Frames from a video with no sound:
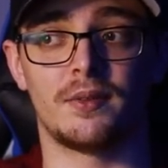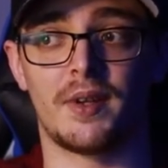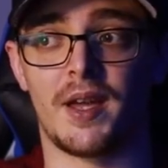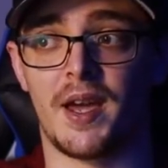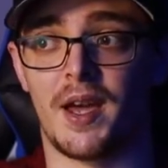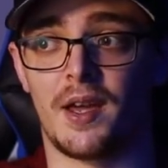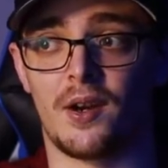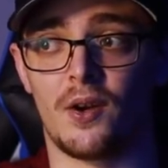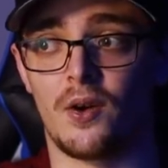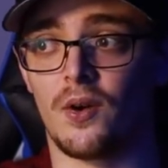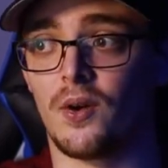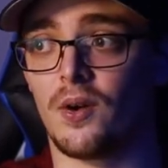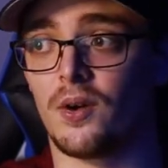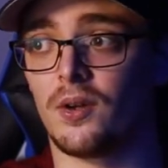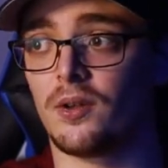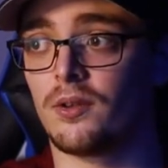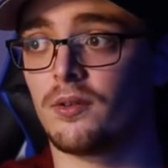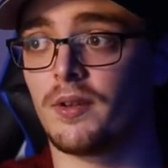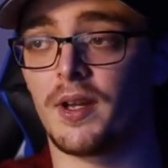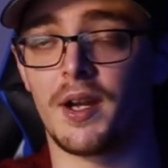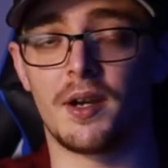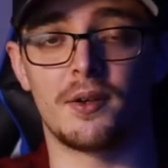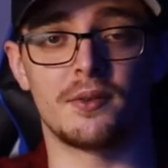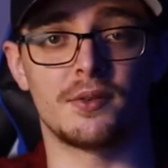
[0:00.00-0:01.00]
at
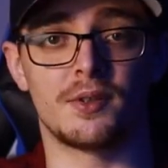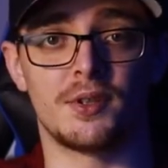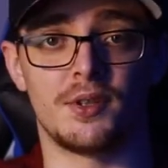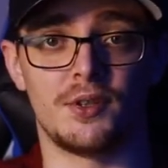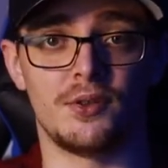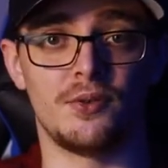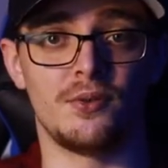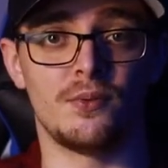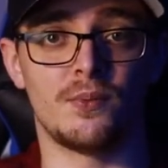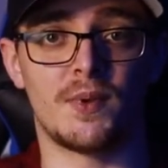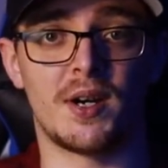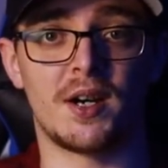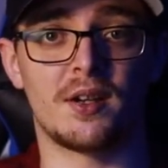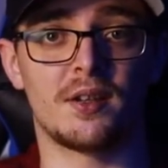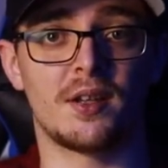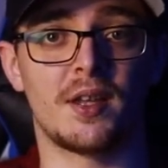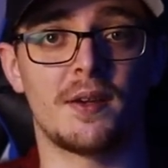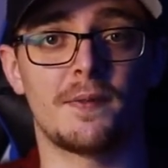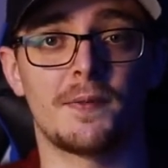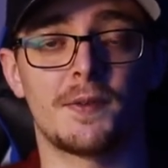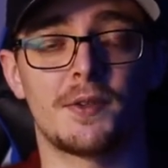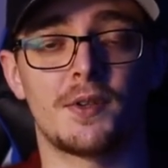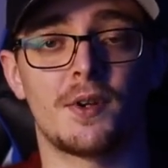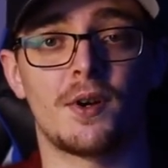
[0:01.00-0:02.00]
all how to do
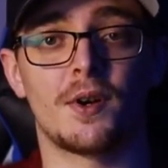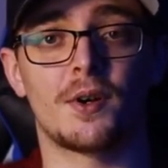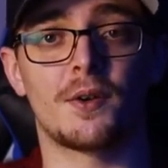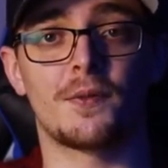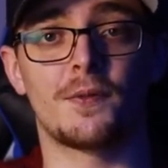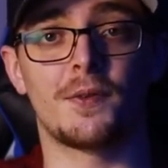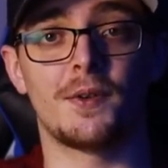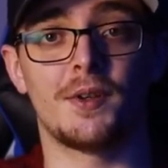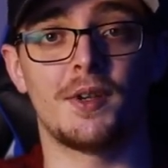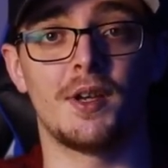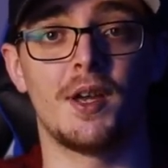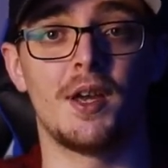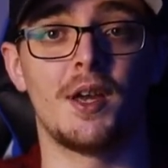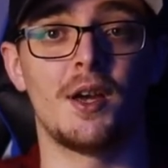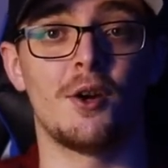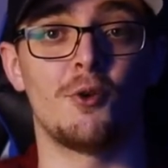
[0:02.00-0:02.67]
wildlife photography,